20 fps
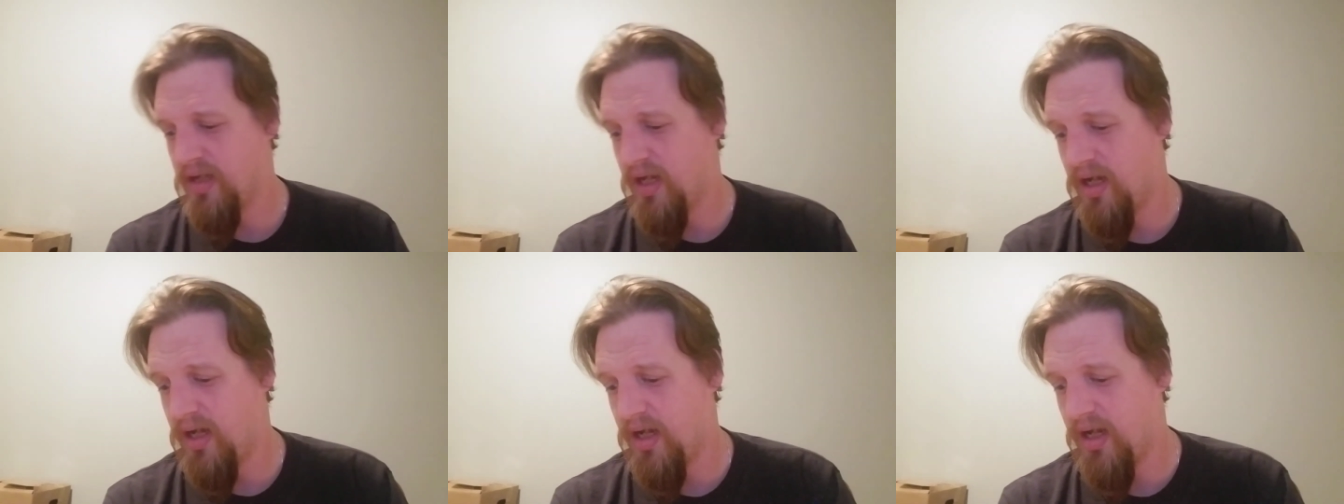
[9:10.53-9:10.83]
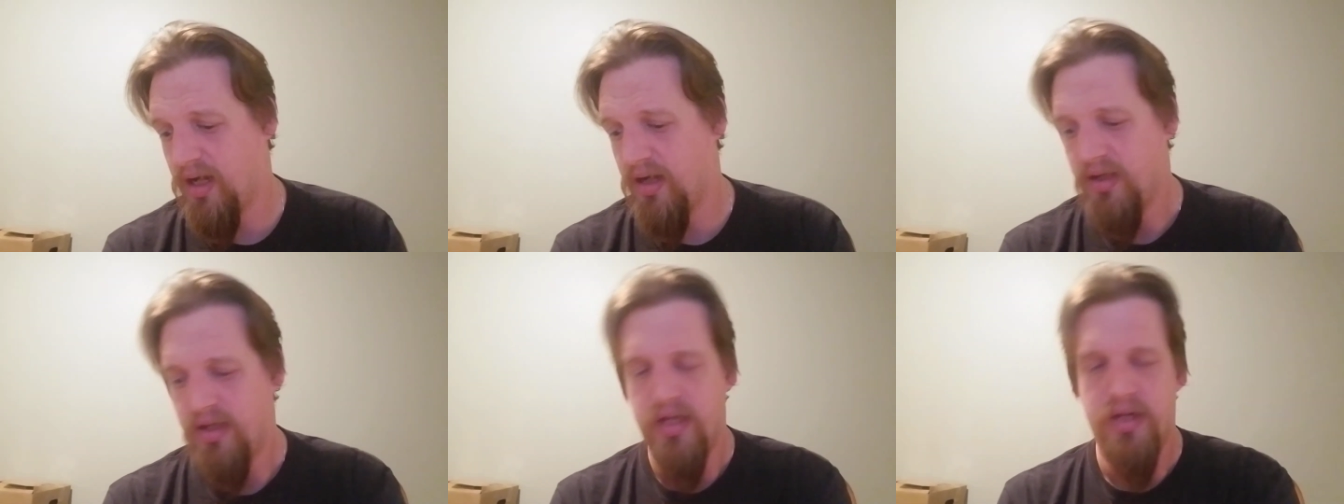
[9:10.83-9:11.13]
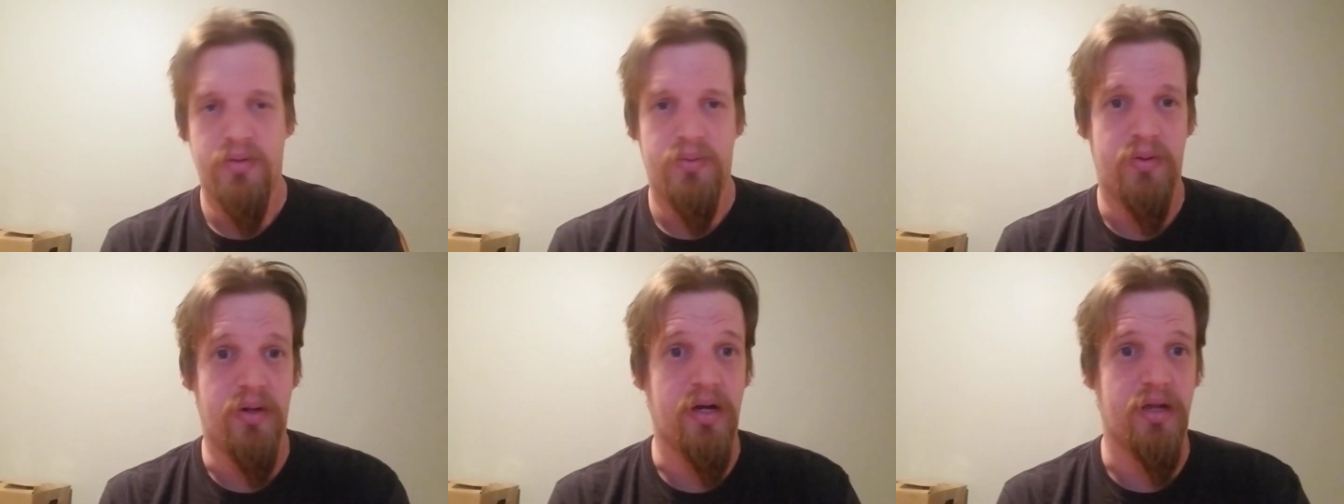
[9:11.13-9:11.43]
uh,
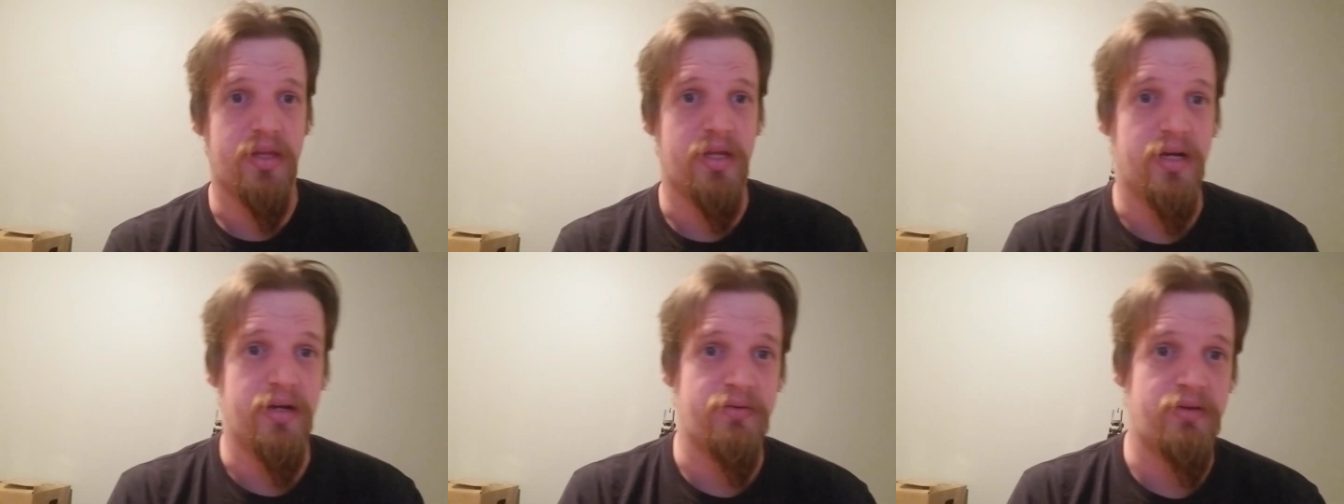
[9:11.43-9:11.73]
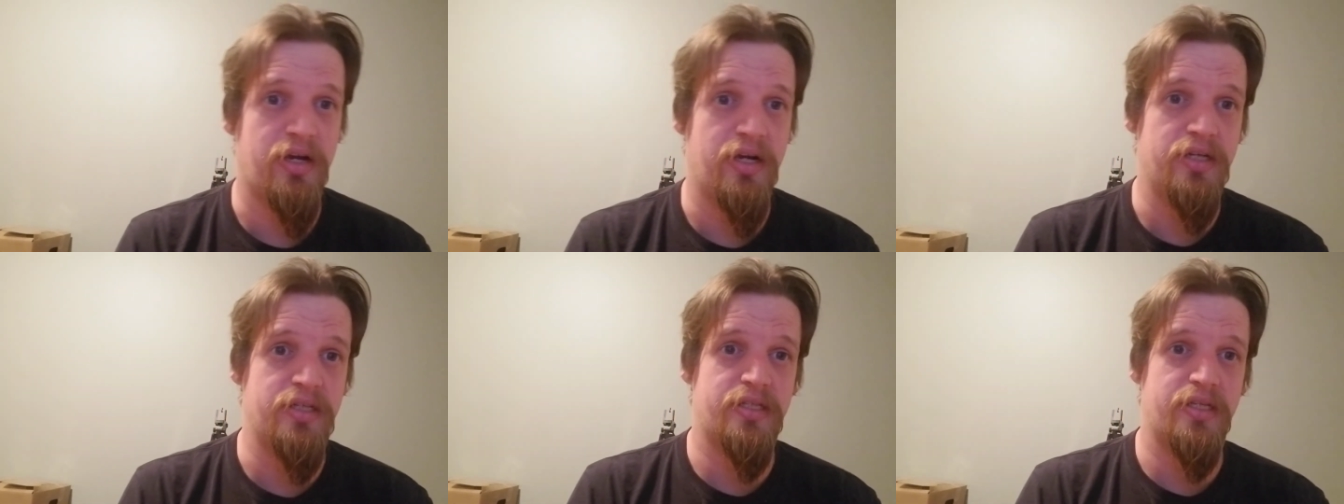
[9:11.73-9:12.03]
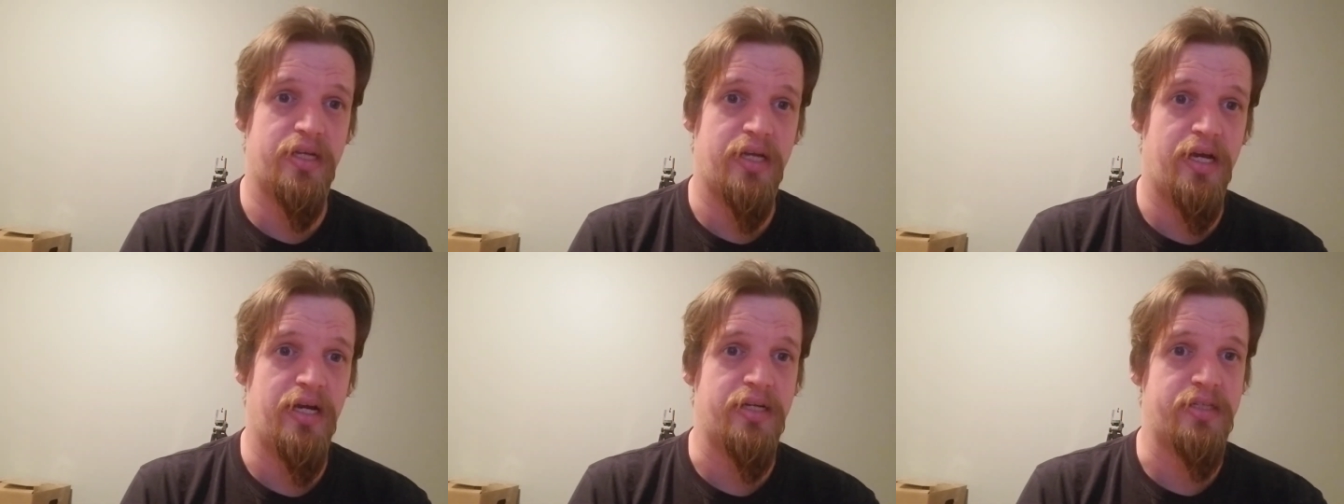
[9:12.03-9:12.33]
what I thought of Guardians
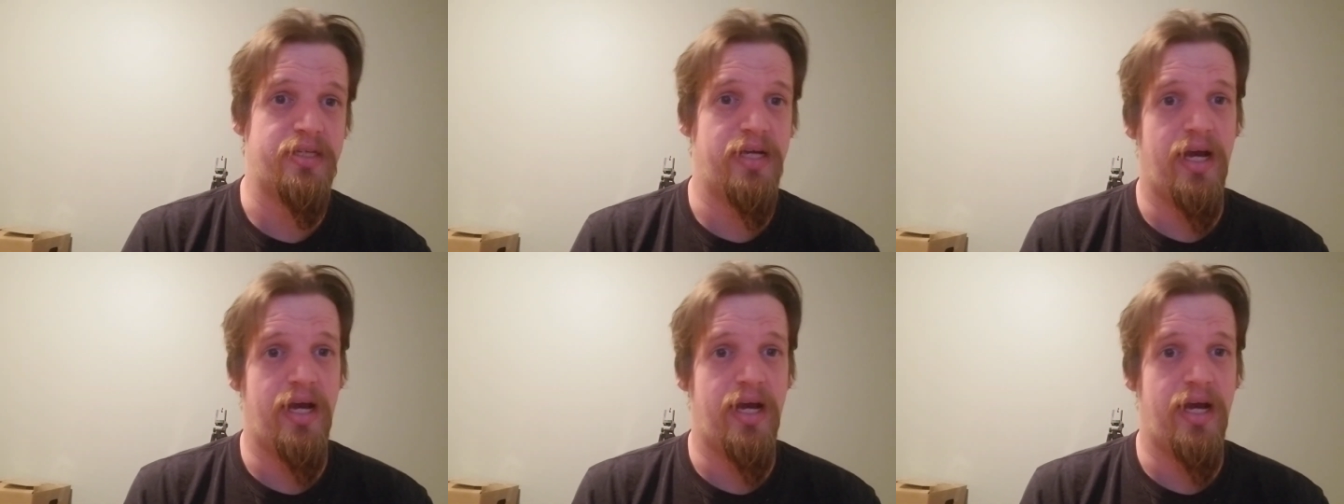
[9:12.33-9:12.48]
of the Galaxy.